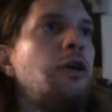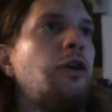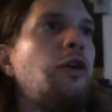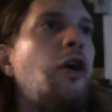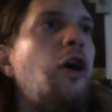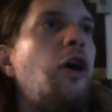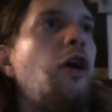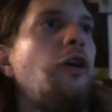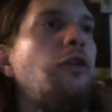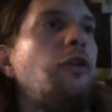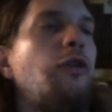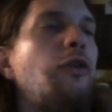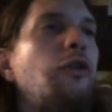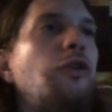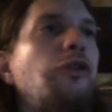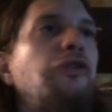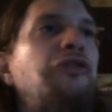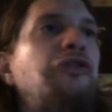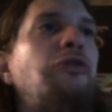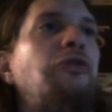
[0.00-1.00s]
call
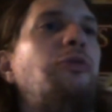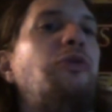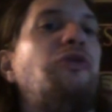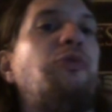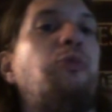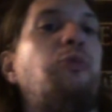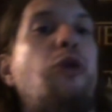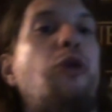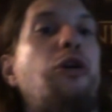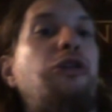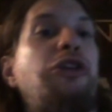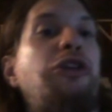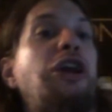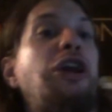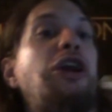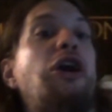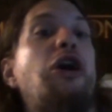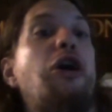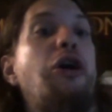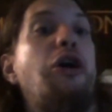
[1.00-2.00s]
girls who was
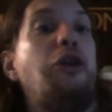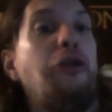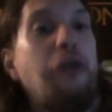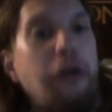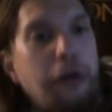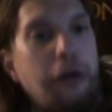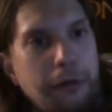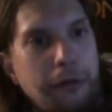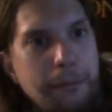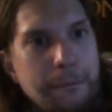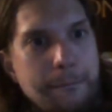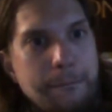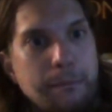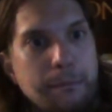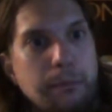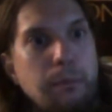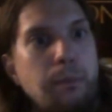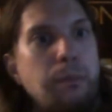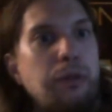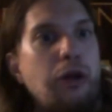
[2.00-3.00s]
working under
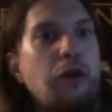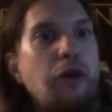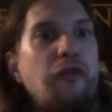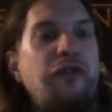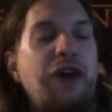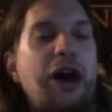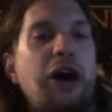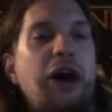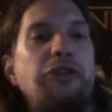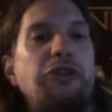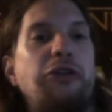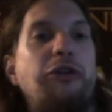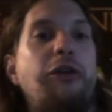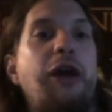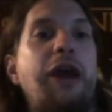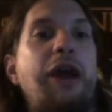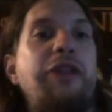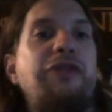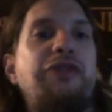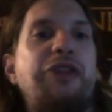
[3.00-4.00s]
Blofeld, or
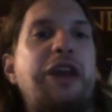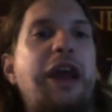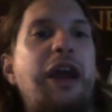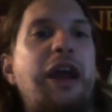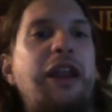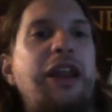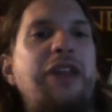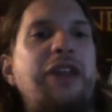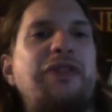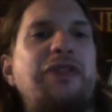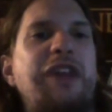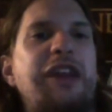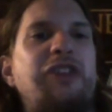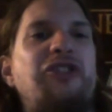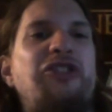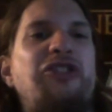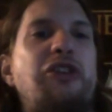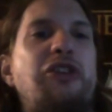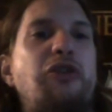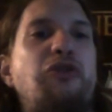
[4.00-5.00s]
I didn't think
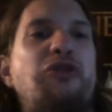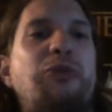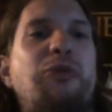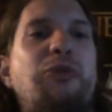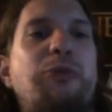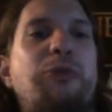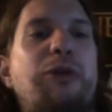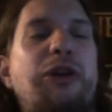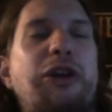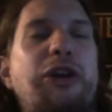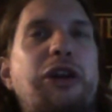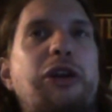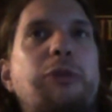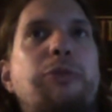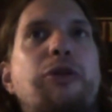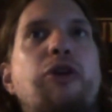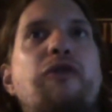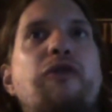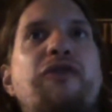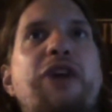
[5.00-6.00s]
she knew she was working under
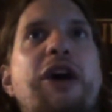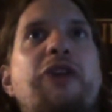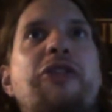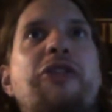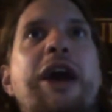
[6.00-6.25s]
Blofeld.